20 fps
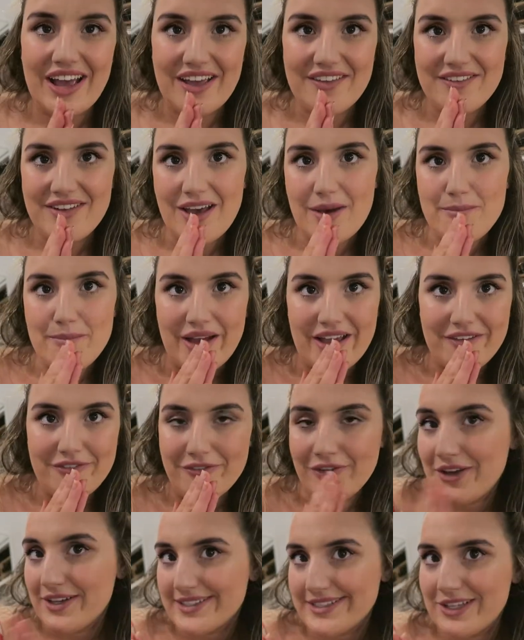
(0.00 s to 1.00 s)
And my
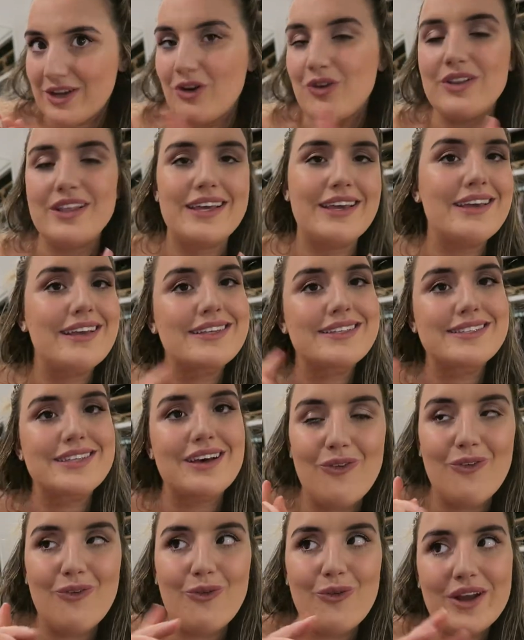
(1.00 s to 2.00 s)
first goal is,
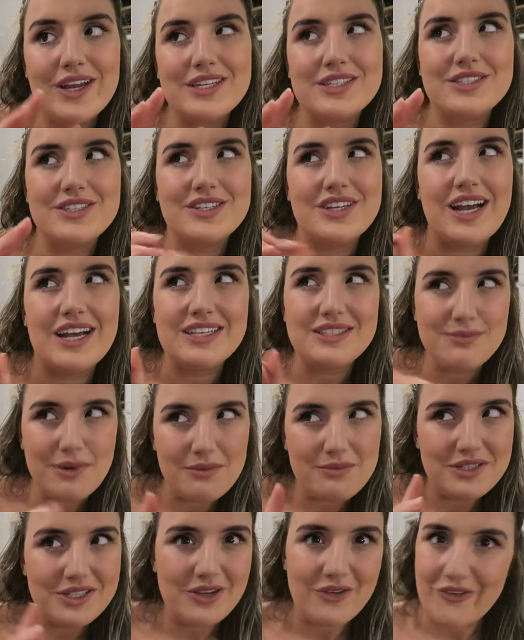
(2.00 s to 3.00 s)
which you guys
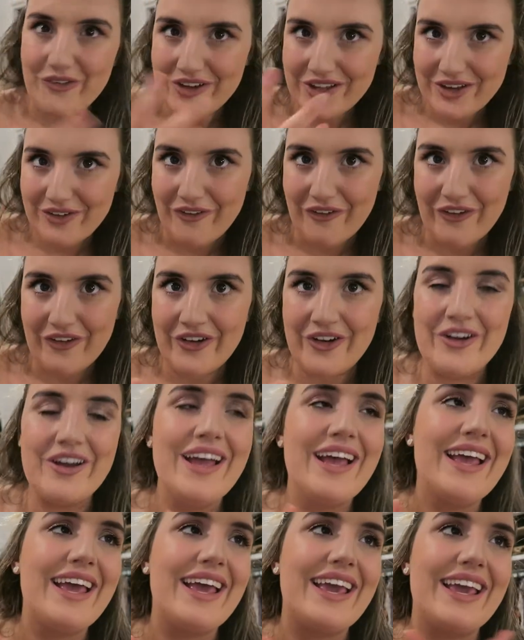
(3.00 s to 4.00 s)
probably already know,
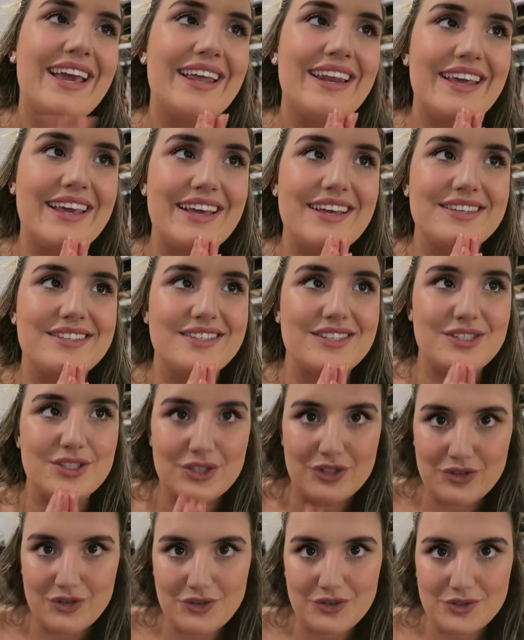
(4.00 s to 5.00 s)
it is
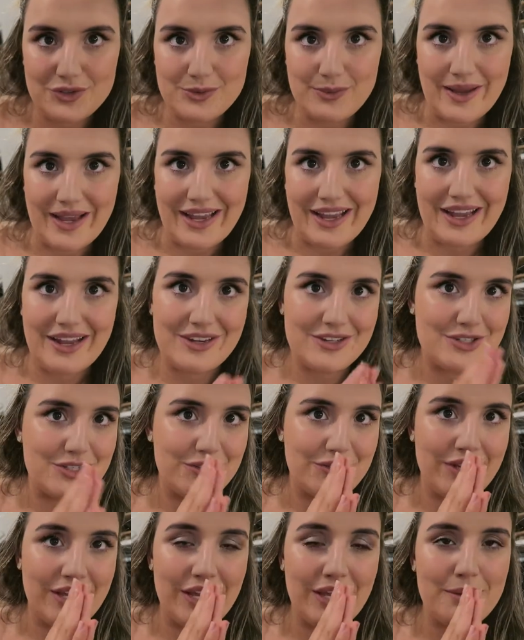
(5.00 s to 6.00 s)
to lose weight,
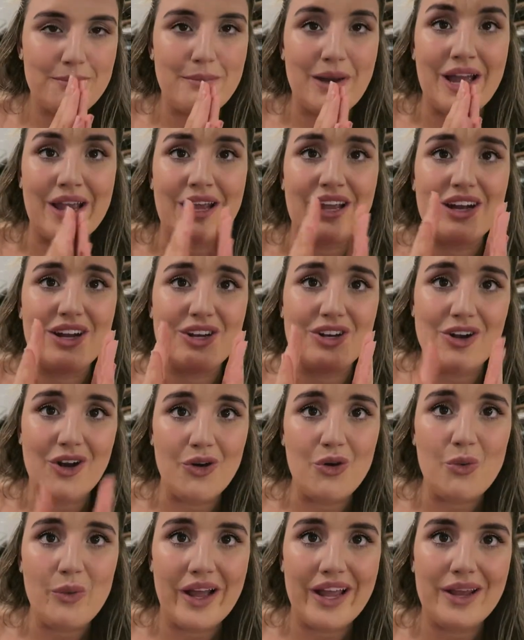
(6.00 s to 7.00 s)
to hit my
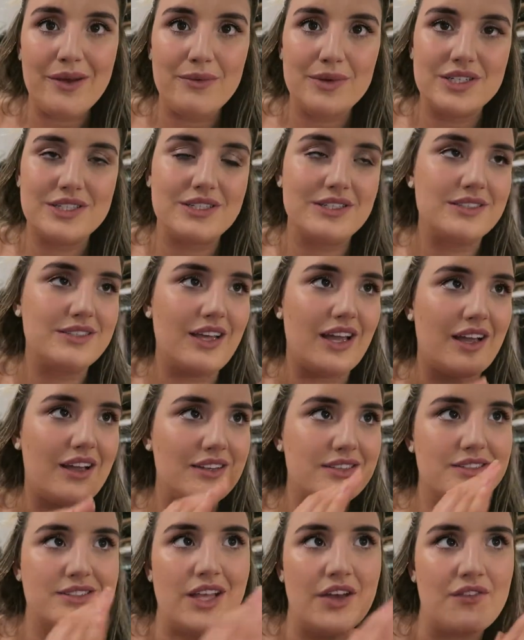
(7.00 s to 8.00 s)
goal weight, which is like
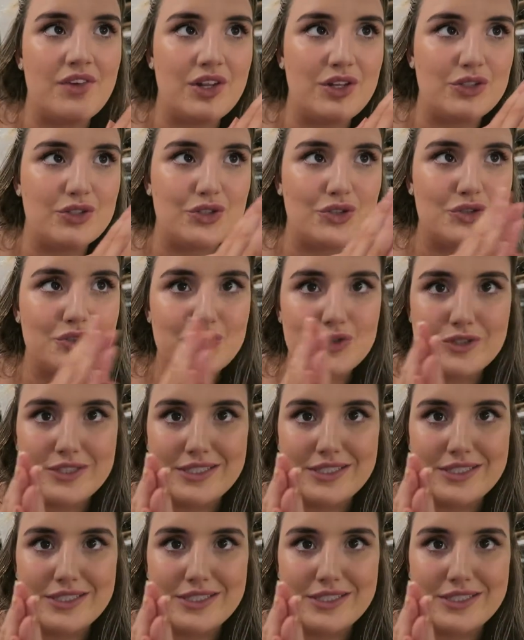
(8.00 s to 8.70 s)
72